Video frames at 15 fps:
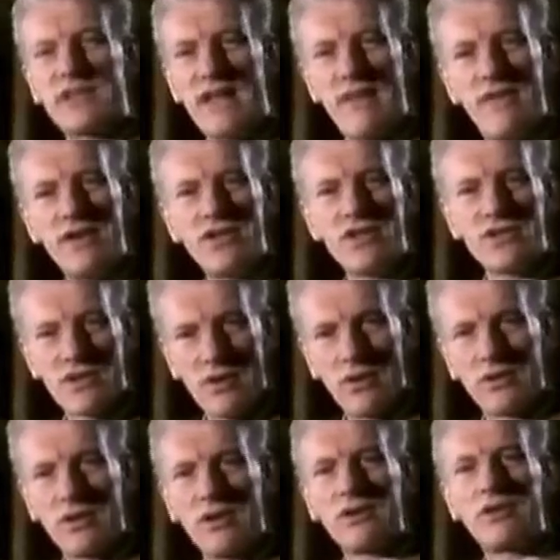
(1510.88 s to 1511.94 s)
a savage
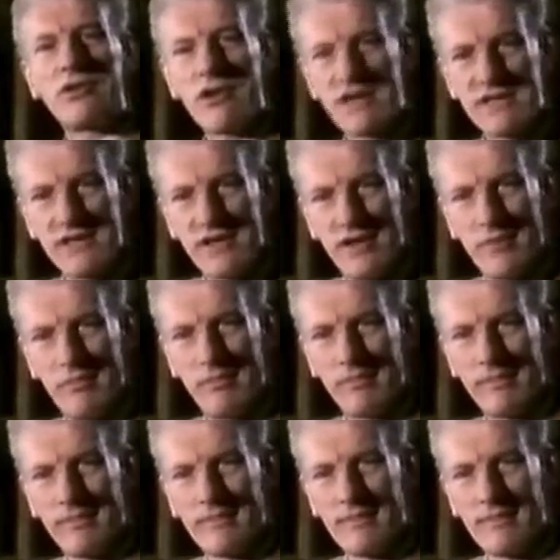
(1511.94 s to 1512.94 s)
assault on Christendom?